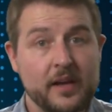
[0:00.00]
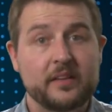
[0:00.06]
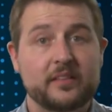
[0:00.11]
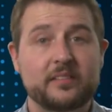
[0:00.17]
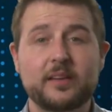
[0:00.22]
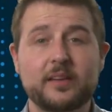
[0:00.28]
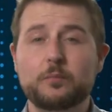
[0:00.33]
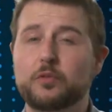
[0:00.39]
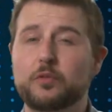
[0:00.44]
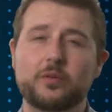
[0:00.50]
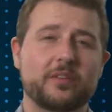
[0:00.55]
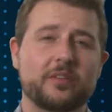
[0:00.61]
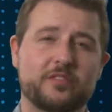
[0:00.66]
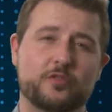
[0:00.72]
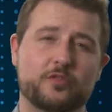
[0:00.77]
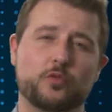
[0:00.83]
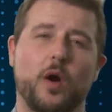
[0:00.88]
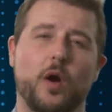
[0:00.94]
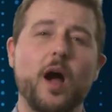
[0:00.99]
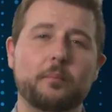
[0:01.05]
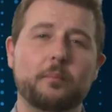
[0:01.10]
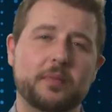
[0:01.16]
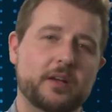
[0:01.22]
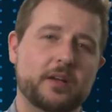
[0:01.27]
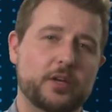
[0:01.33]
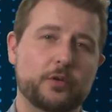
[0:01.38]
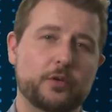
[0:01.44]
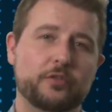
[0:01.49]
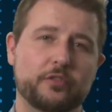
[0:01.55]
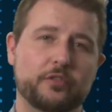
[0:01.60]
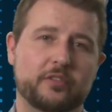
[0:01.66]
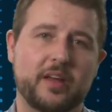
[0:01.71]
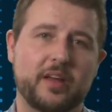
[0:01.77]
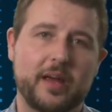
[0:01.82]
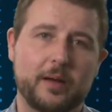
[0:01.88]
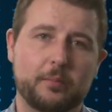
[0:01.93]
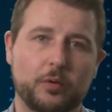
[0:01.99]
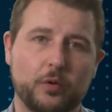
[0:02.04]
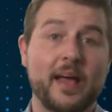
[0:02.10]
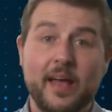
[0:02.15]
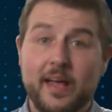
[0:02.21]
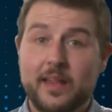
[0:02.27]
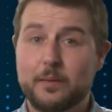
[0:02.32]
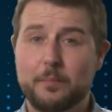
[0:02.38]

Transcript: seem to have dropped the user table.